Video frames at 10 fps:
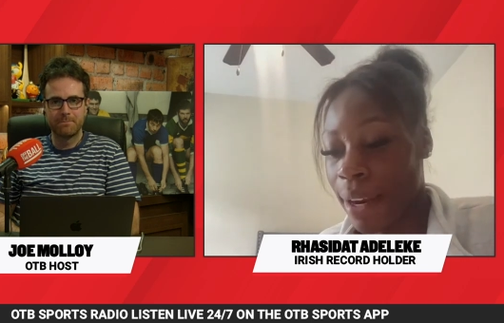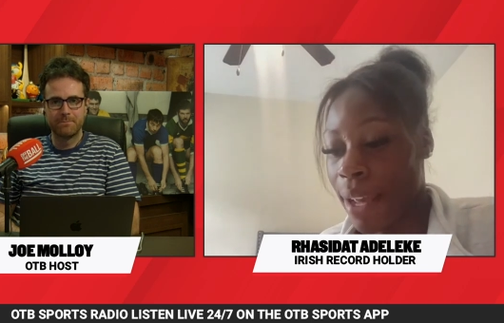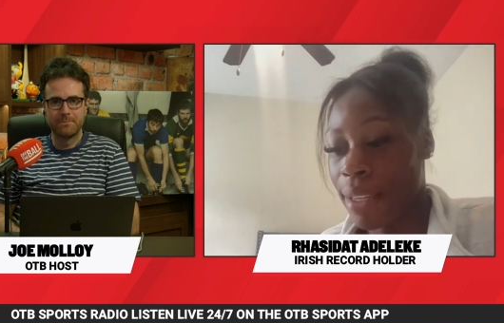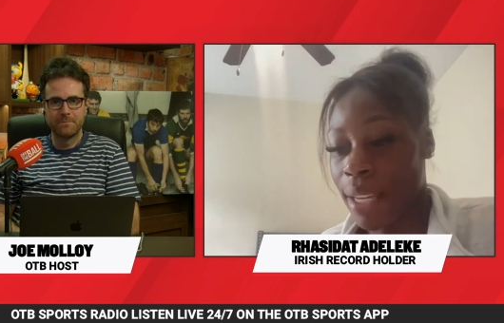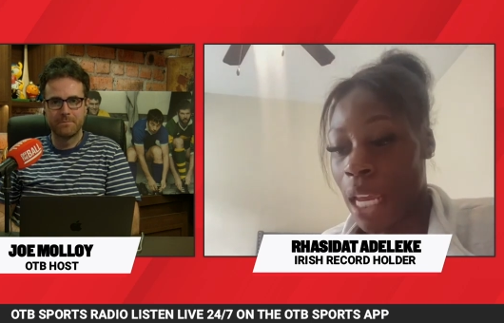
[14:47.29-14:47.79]

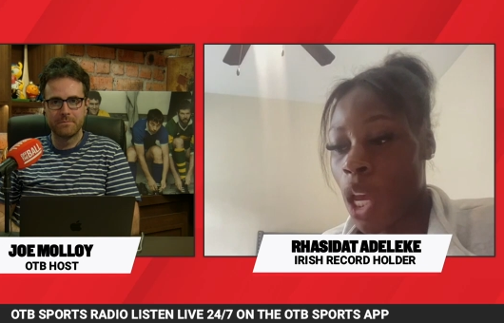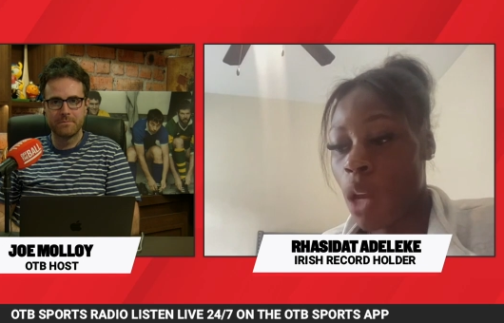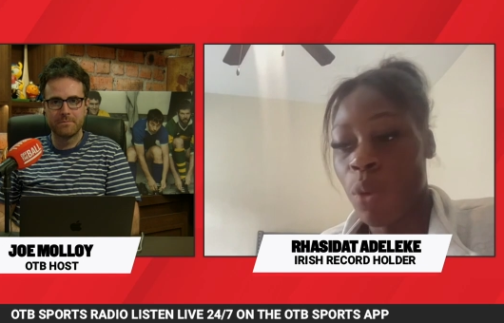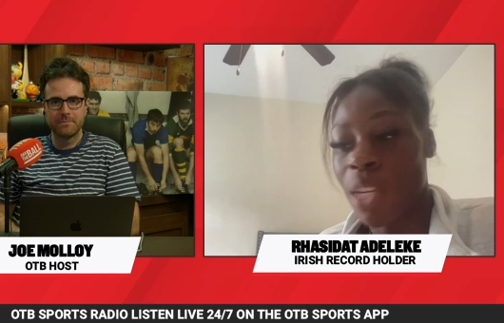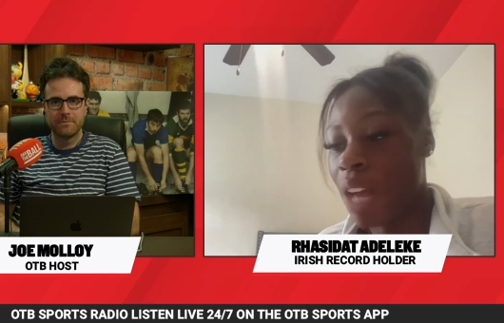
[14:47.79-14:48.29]
Speaker 1: and like
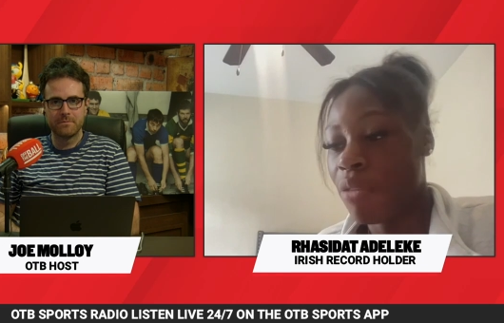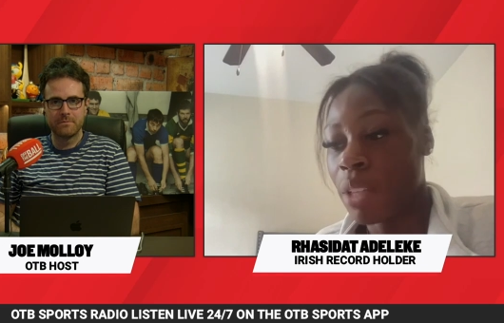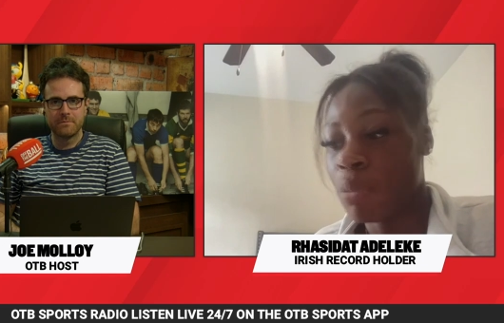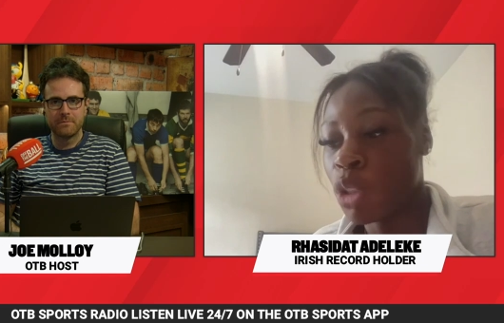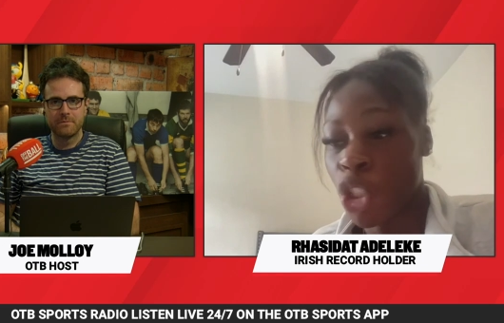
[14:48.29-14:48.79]
we
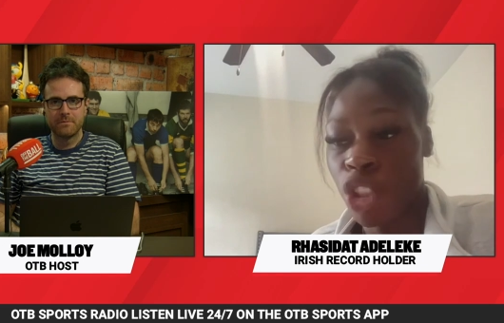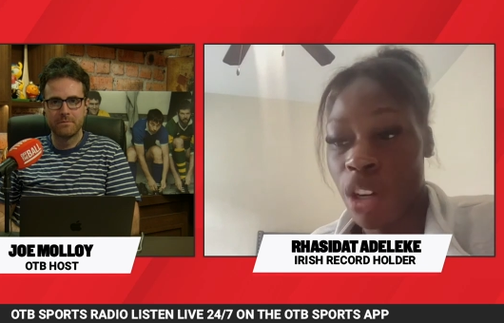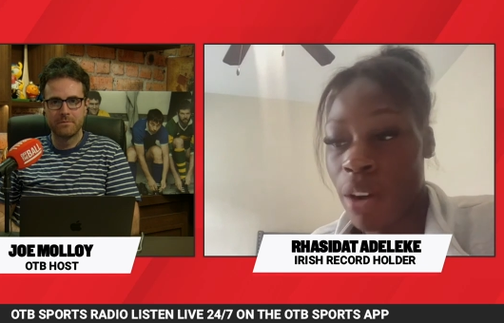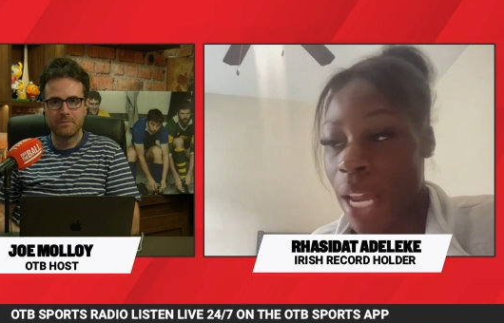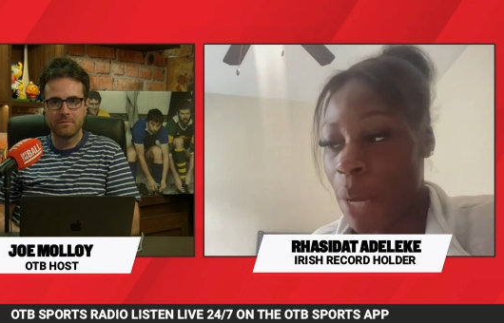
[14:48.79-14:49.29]
definitely push each
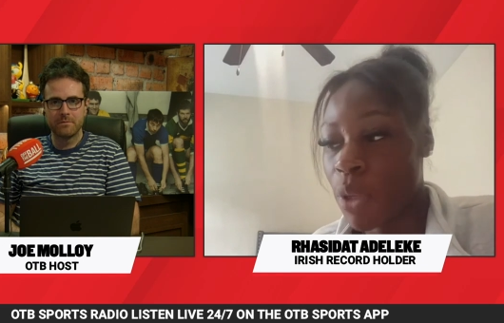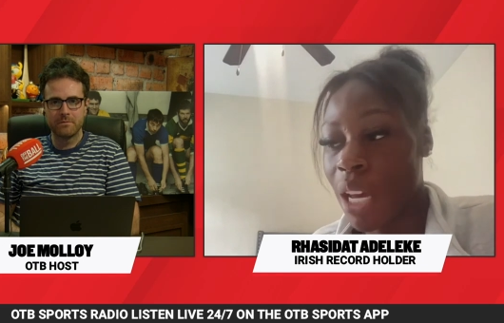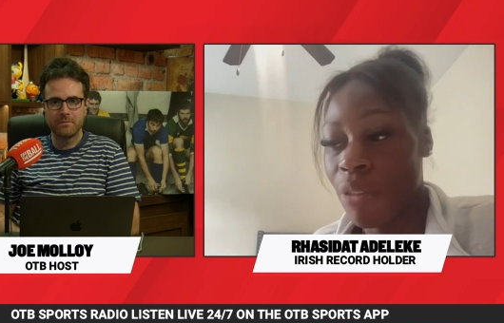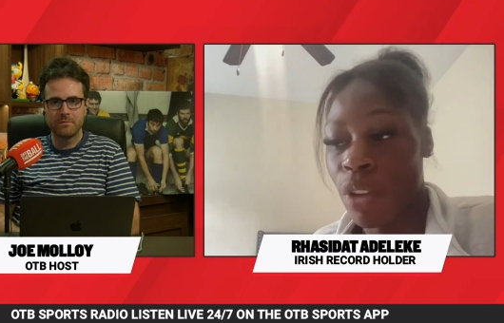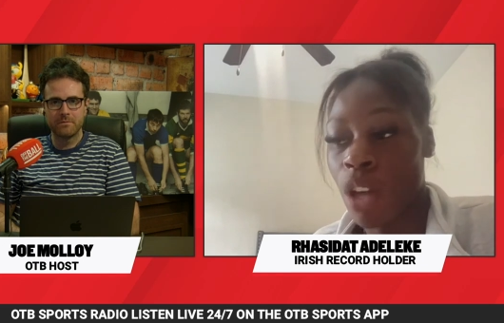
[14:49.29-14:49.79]
other on, and we
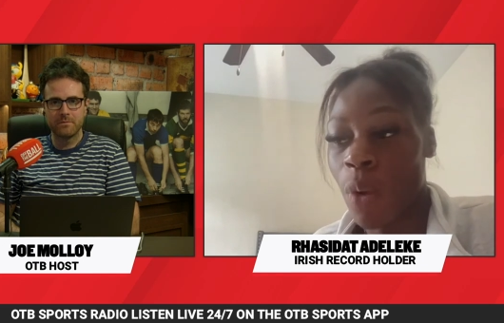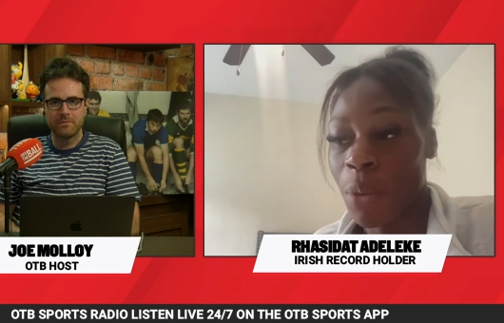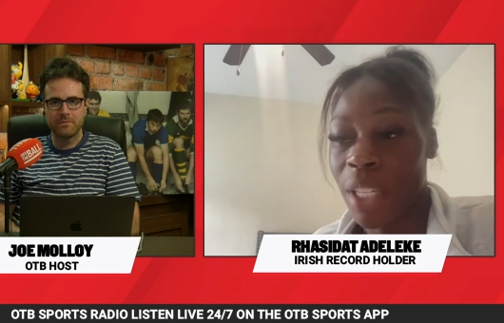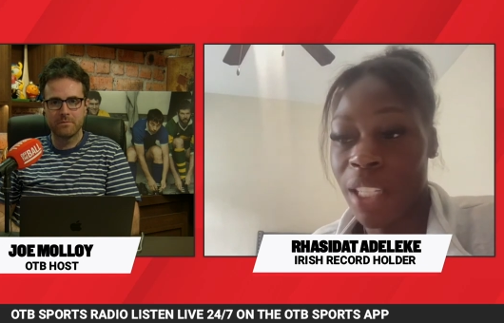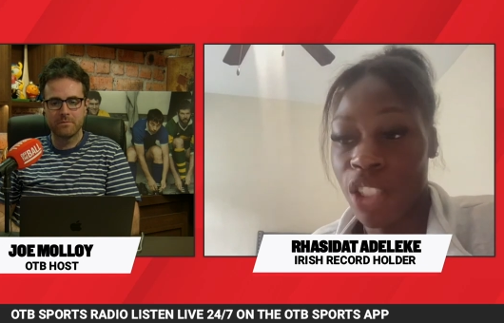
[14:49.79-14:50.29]
definitely know what
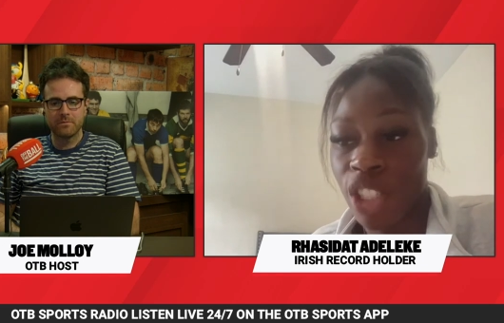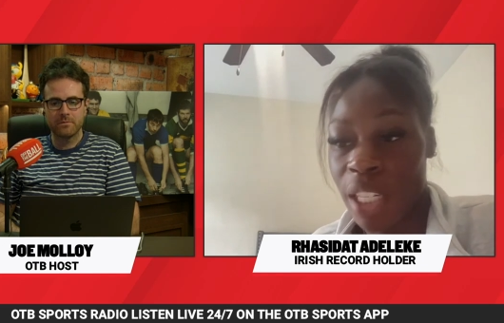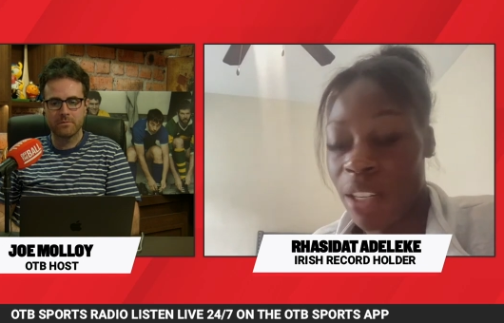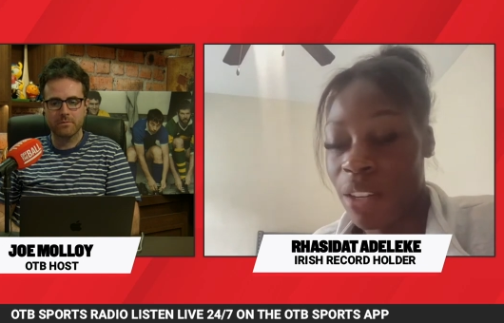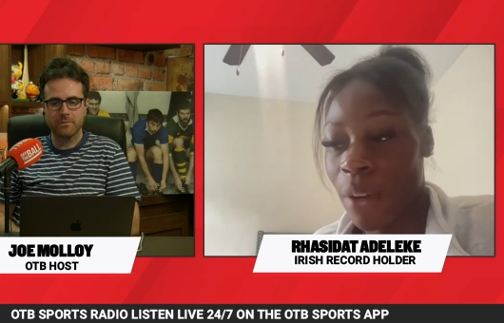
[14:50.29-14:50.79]
we can
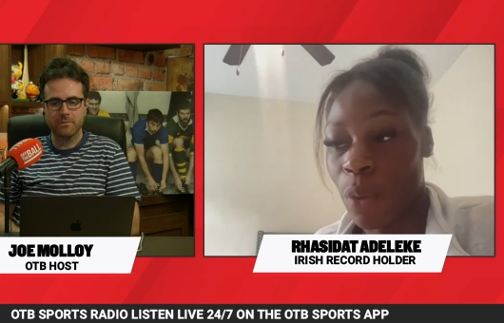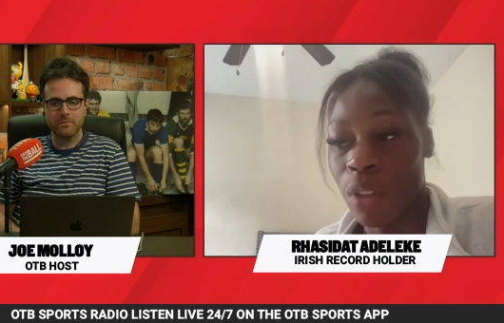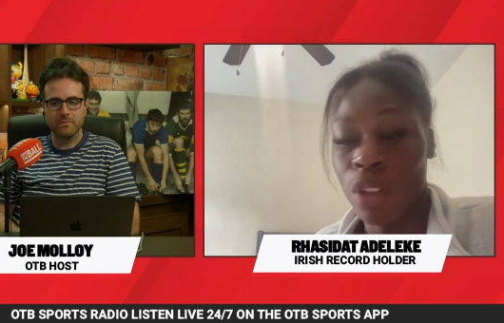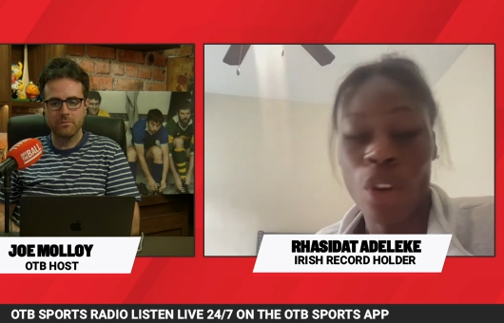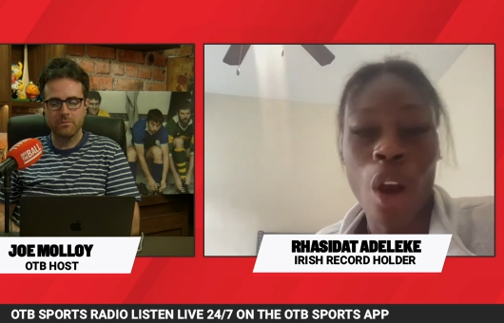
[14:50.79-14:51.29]
achieve, and
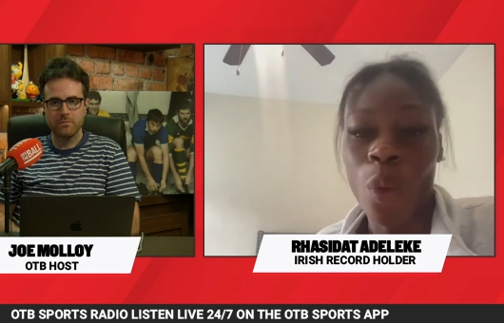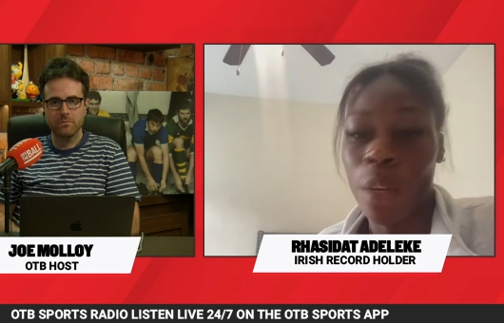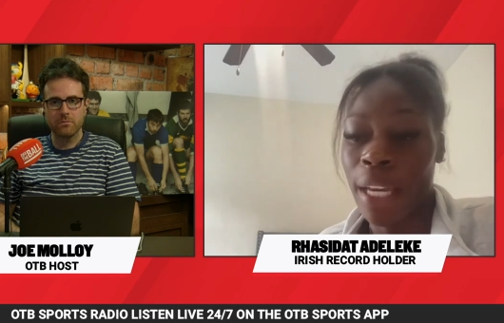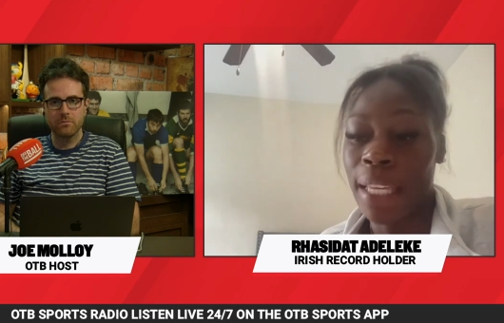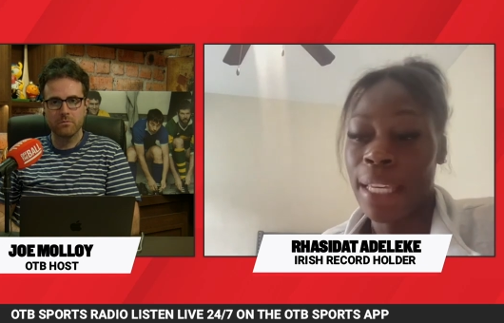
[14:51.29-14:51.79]
we know
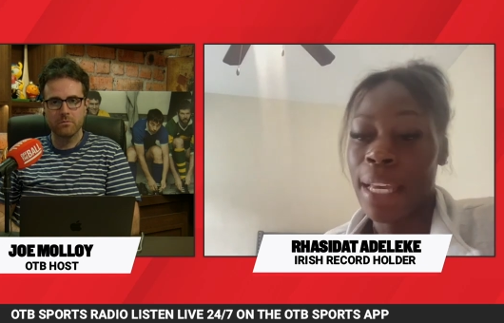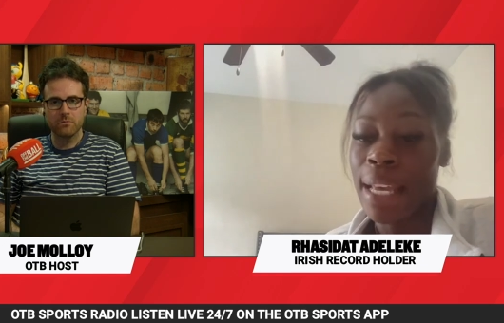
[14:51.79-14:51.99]
like